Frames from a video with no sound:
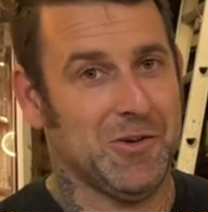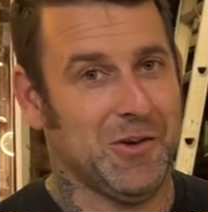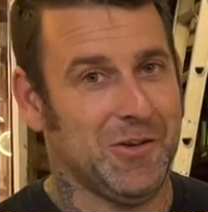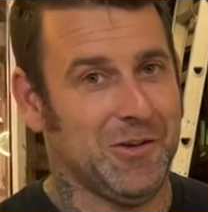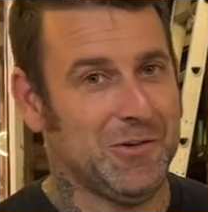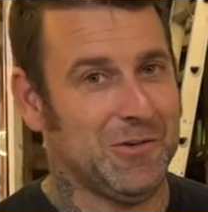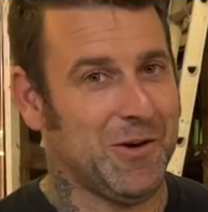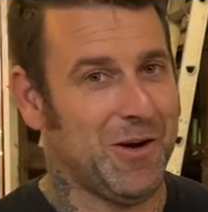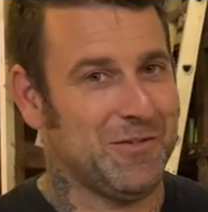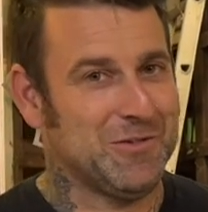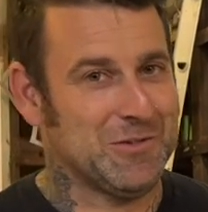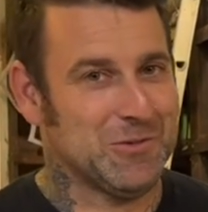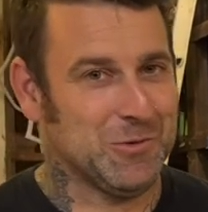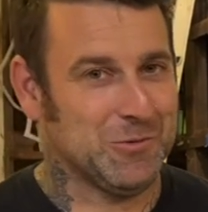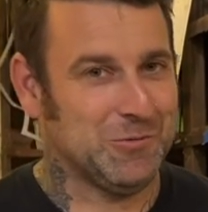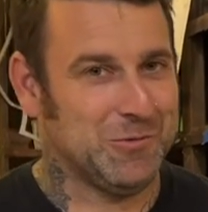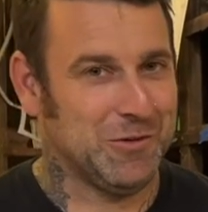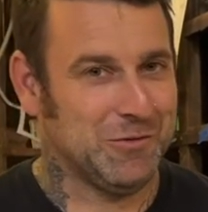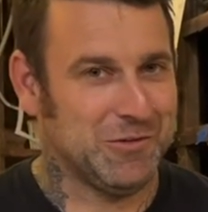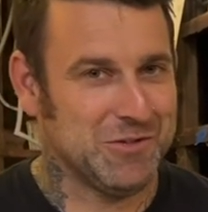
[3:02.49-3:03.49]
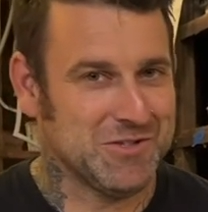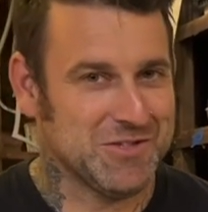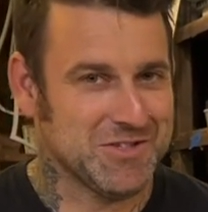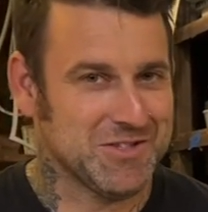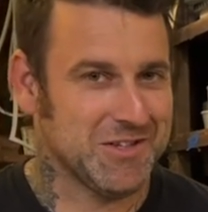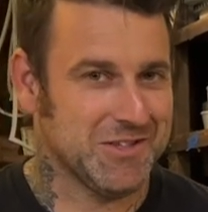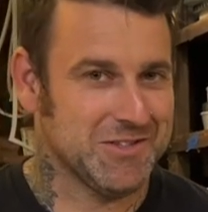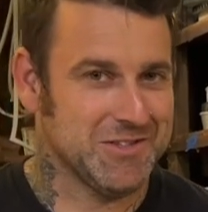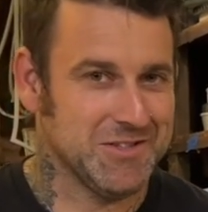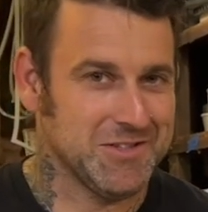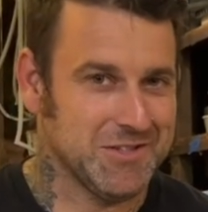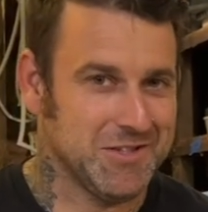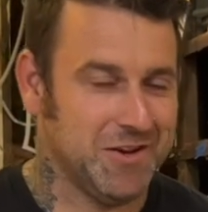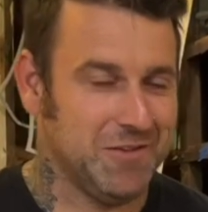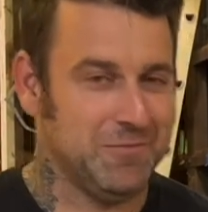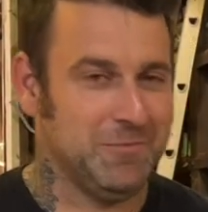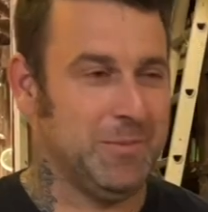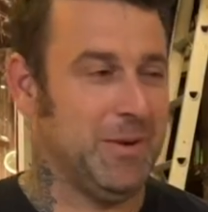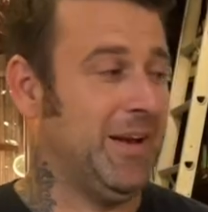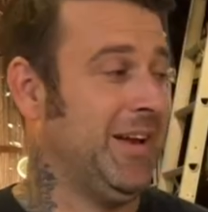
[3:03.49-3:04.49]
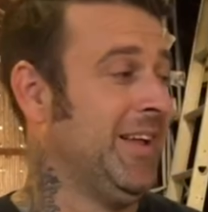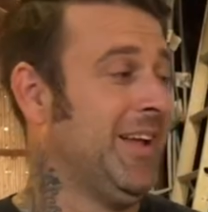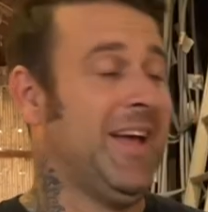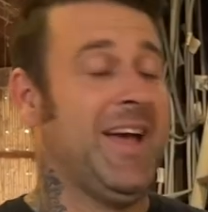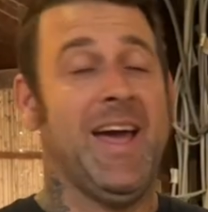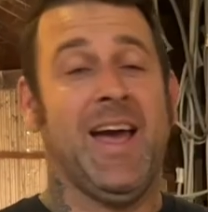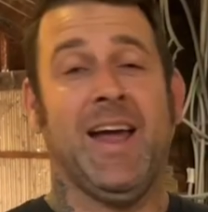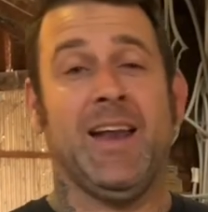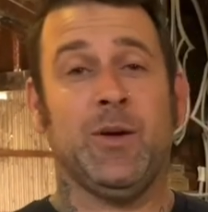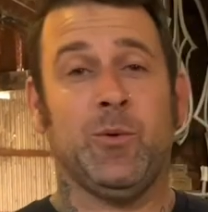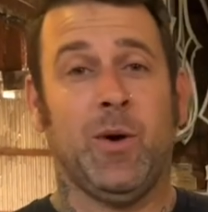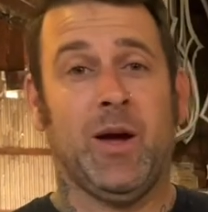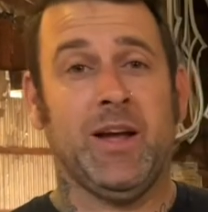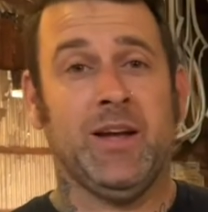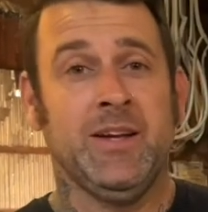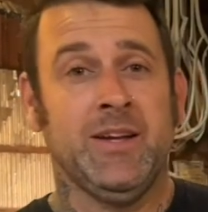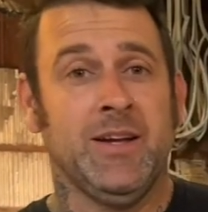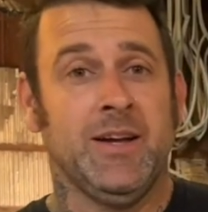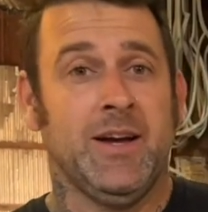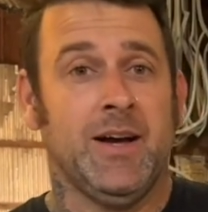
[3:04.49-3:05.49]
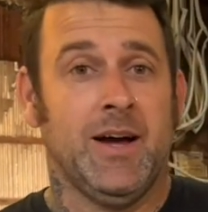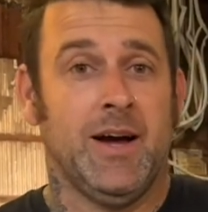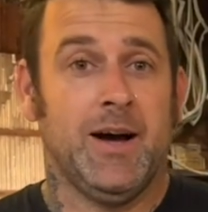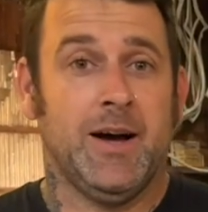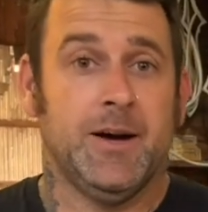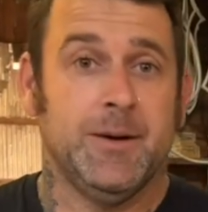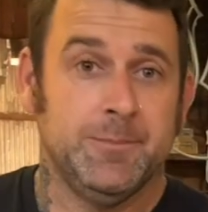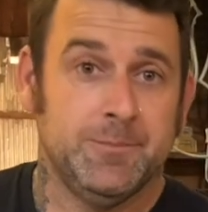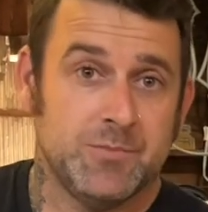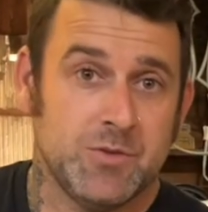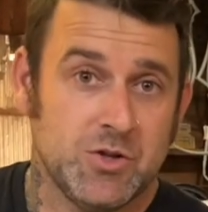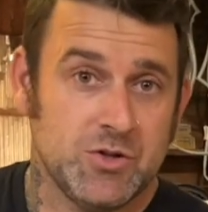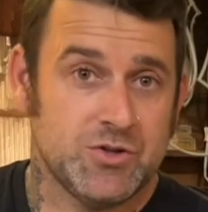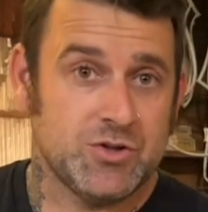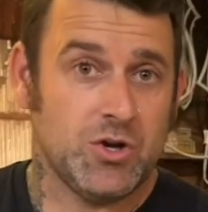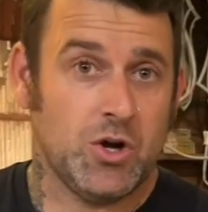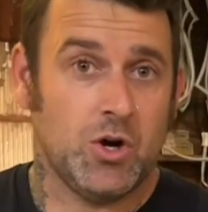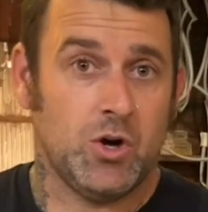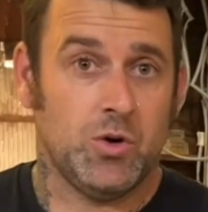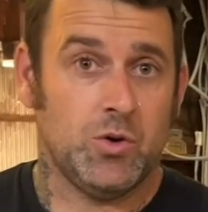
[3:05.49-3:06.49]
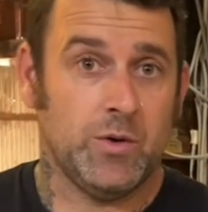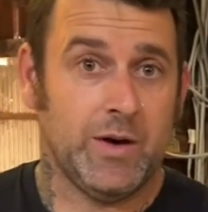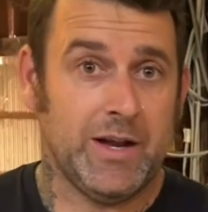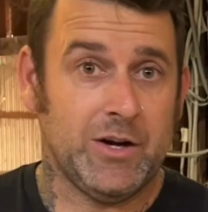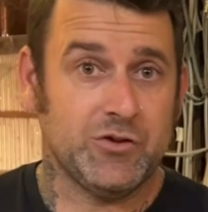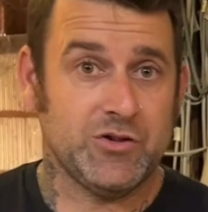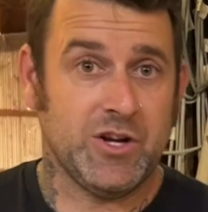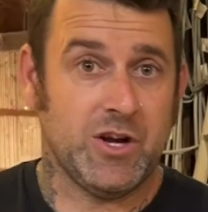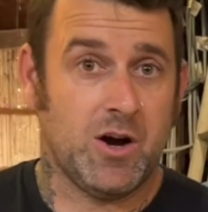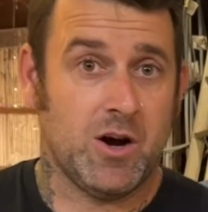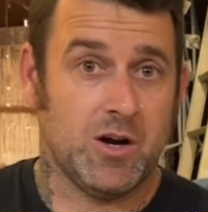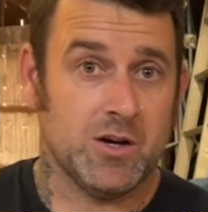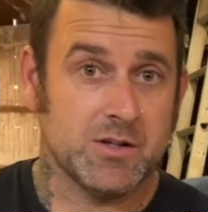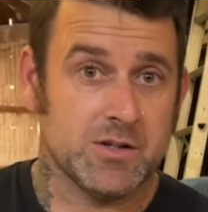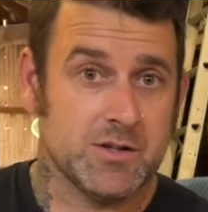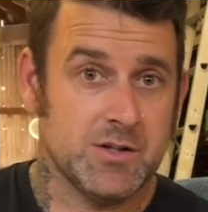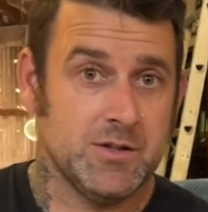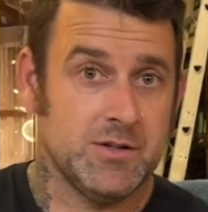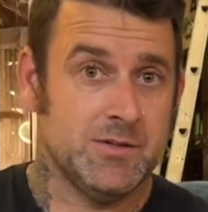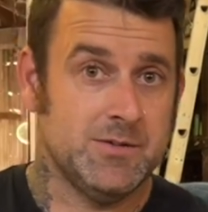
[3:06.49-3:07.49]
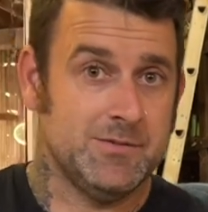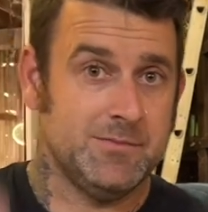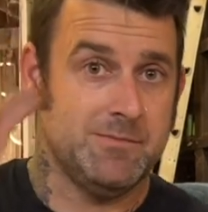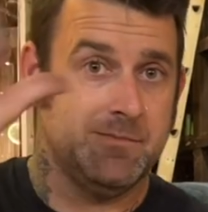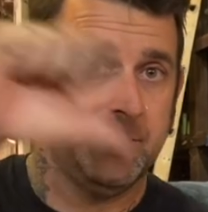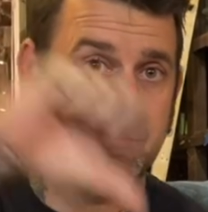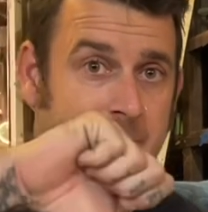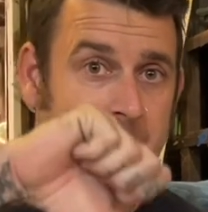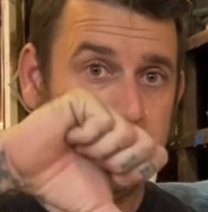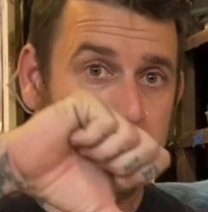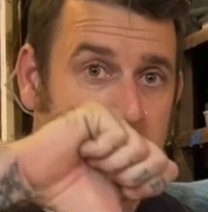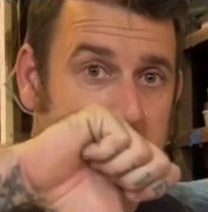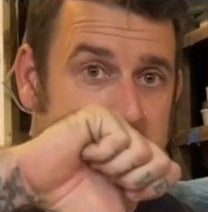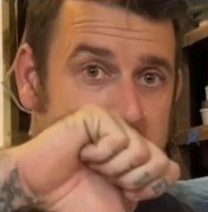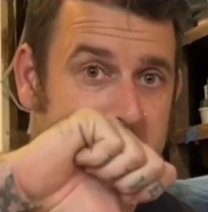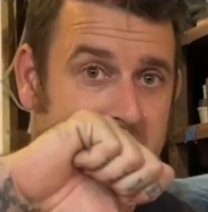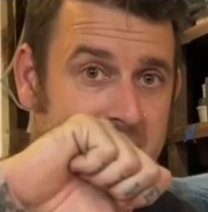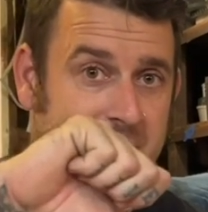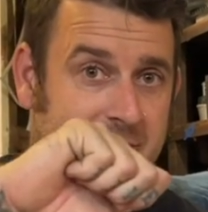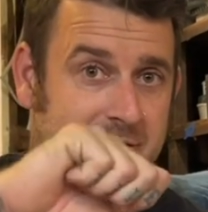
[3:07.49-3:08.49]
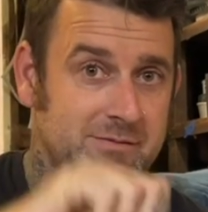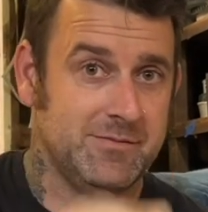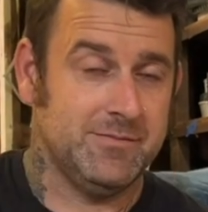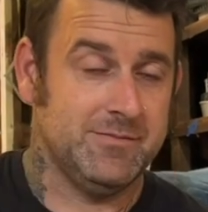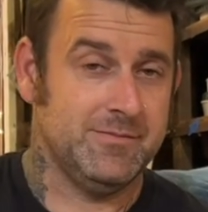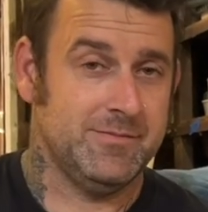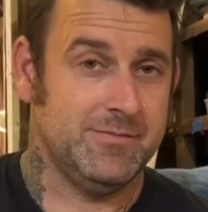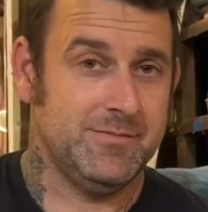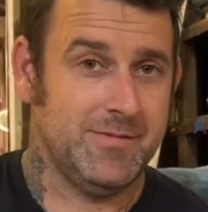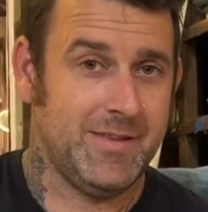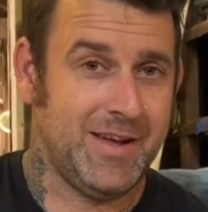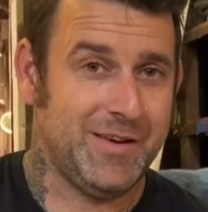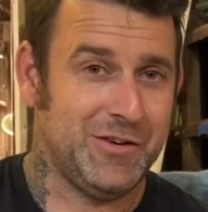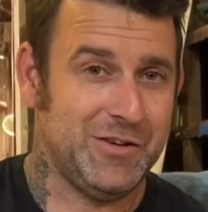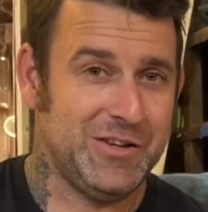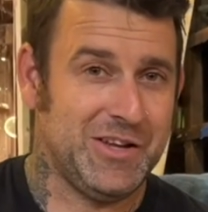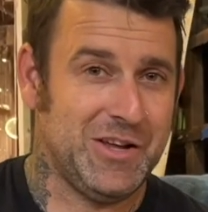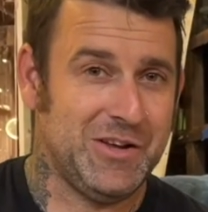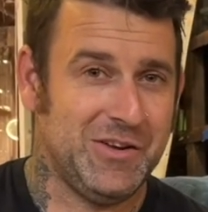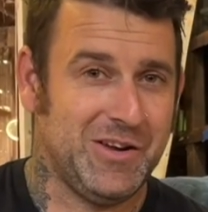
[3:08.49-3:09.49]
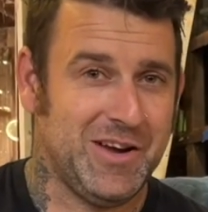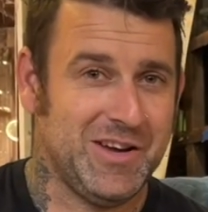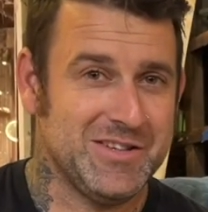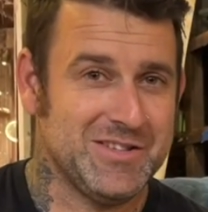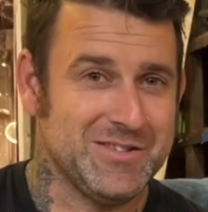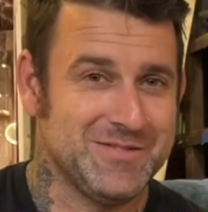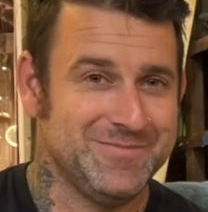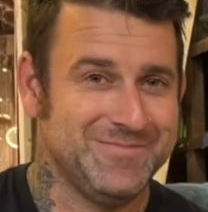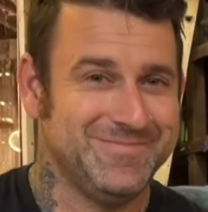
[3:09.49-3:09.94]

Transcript: All I drive is old 50s and 60s stuff. But anyway, um, so energy hogs, busted. Have a good day, you guys.